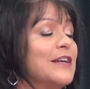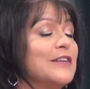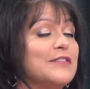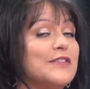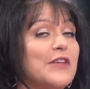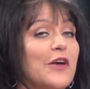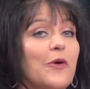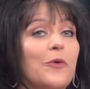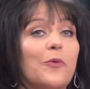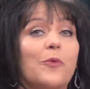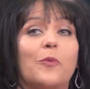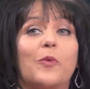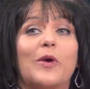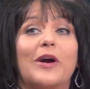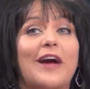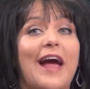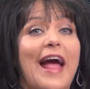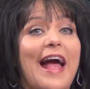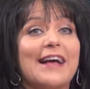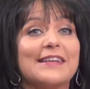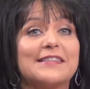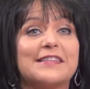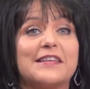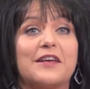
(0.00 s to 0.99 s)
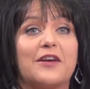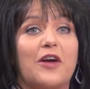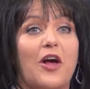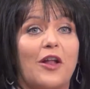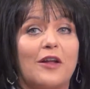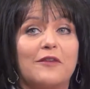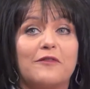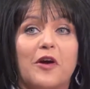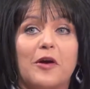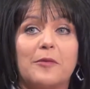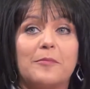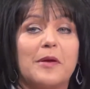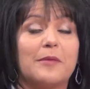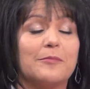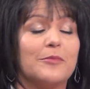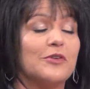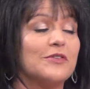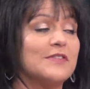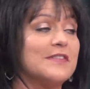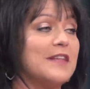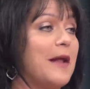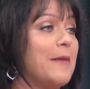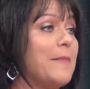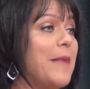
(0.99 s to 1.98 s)
So we're asking all of our
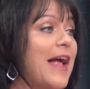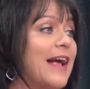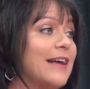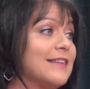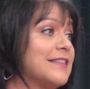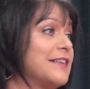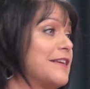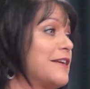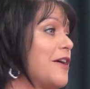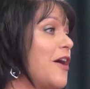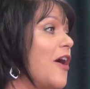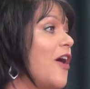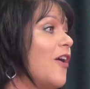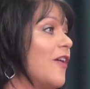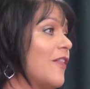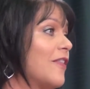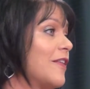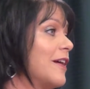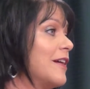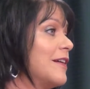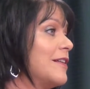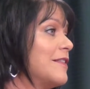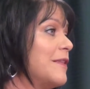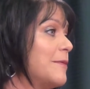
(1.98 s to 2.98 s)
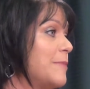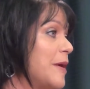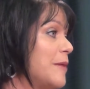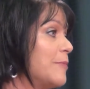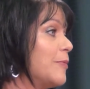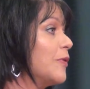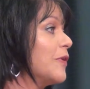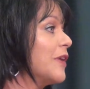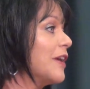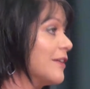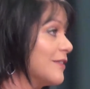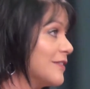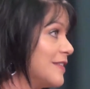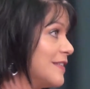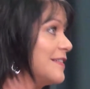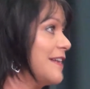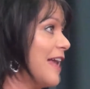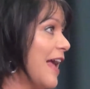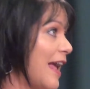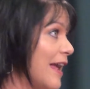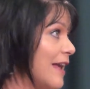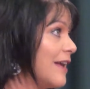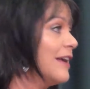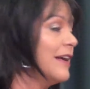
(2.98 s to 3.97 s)
members, and I'm asking all the people here
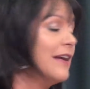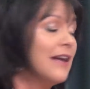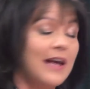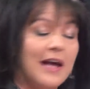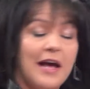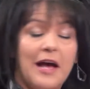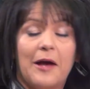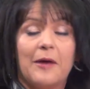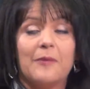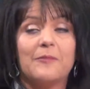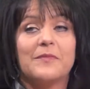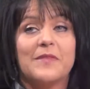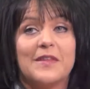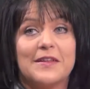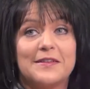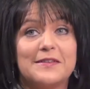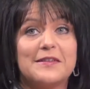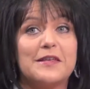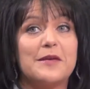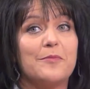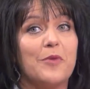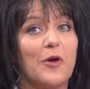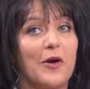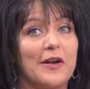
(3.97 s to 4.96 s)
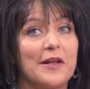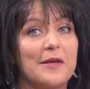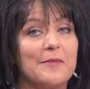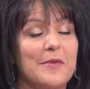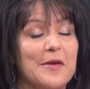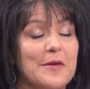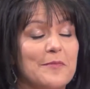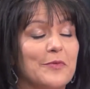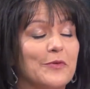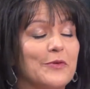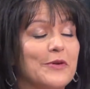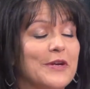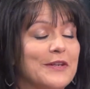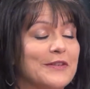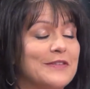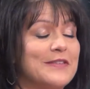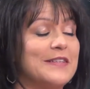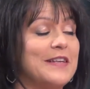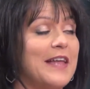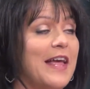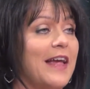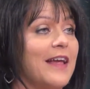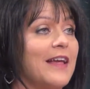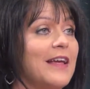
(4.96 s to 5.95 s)
today, the Tea Party people here
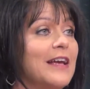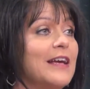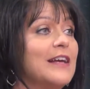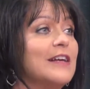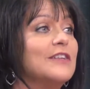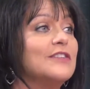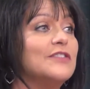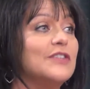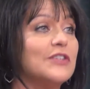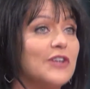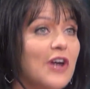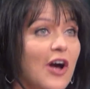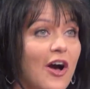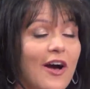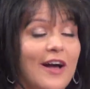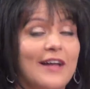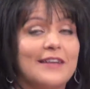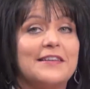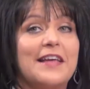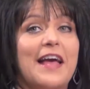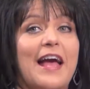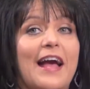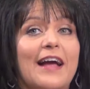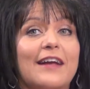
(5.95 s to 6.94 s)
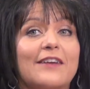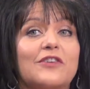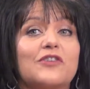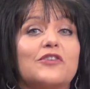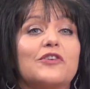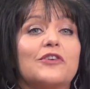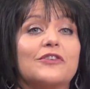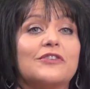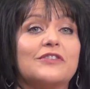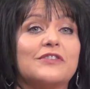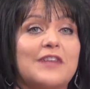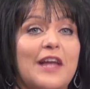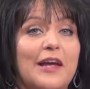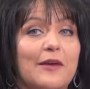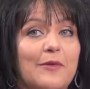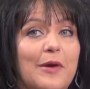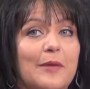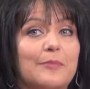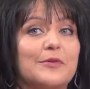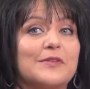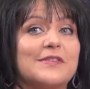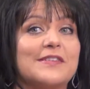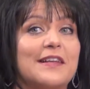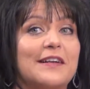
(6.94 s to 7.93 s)
today, to contact your state
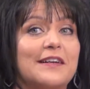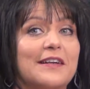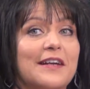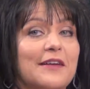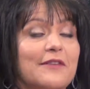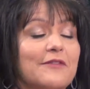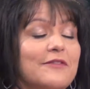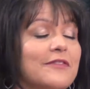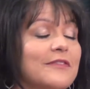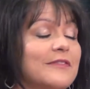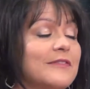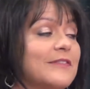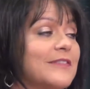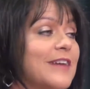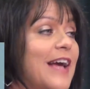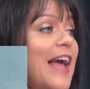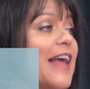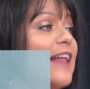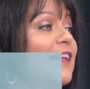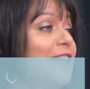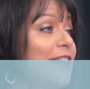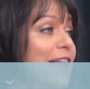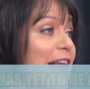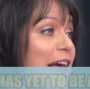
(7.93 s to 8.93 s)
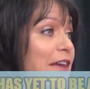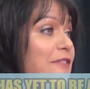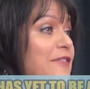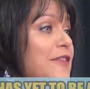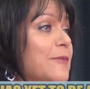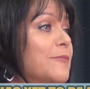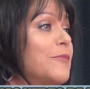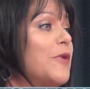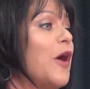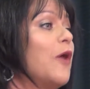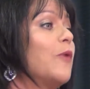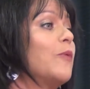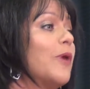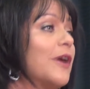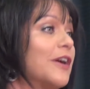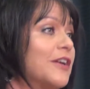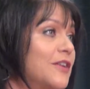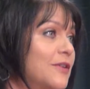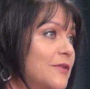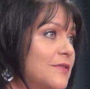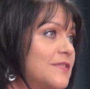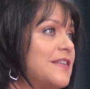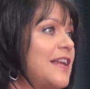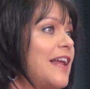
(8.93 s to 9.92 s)
representative and let them know where
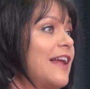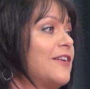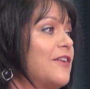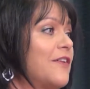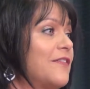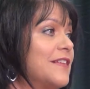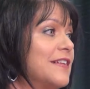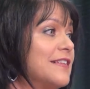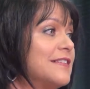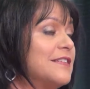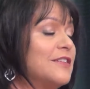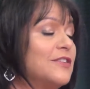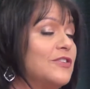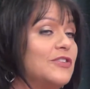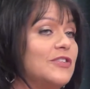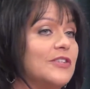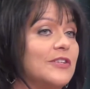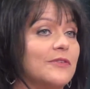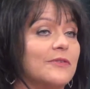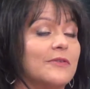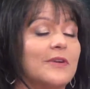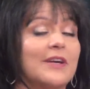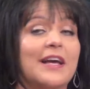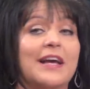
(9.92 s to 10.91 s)
you stand on this issue.